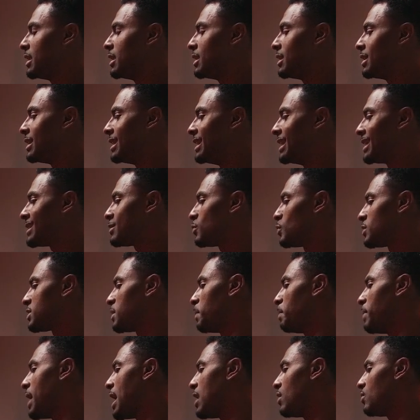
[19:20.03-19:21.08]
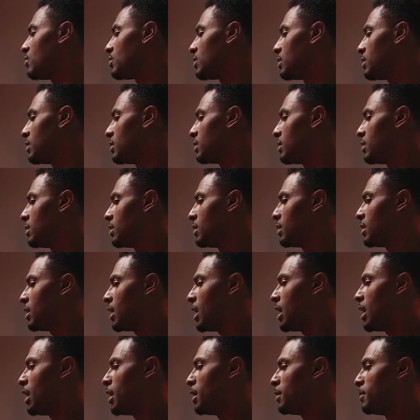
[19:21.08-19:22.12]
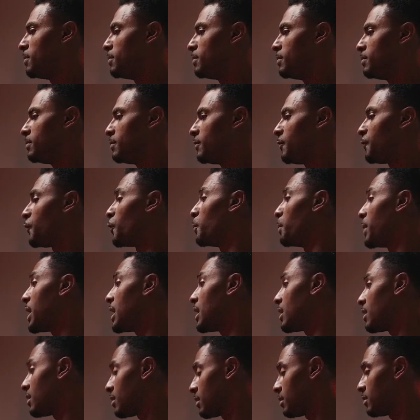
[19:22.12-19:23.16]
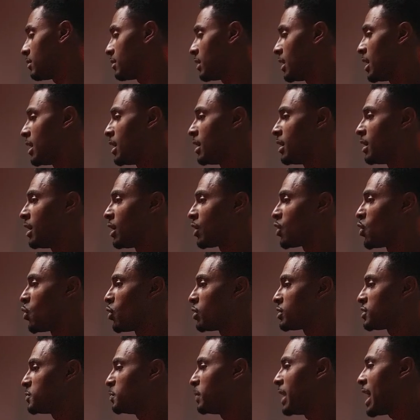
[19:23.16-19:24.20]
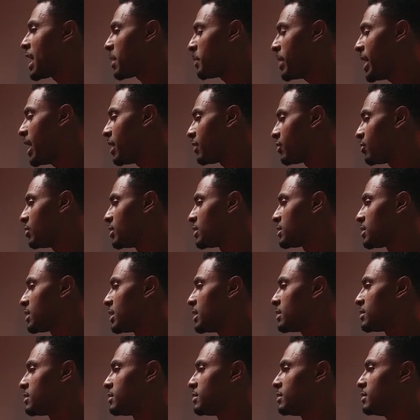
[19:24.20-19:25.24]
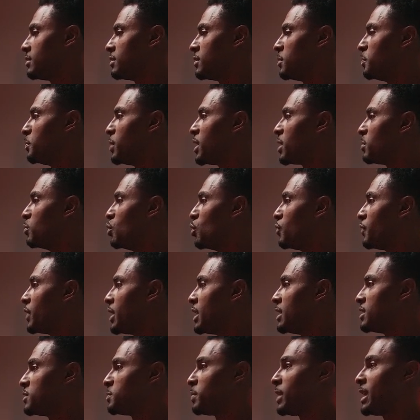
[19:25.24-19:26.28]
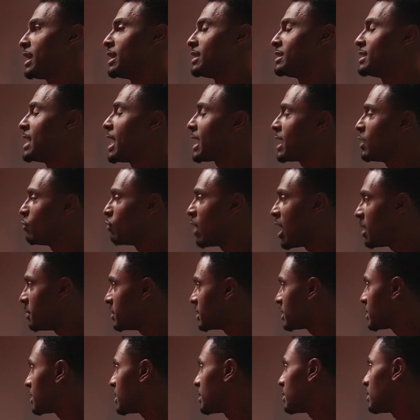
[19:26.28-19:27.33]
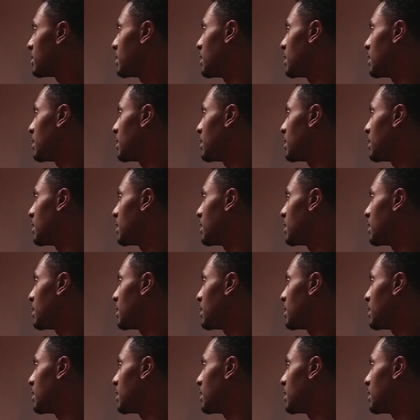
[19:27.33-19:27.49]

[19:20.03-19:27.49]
This was about, for me, of course, Black Panther is the big movie. He's played Jackie Robinson.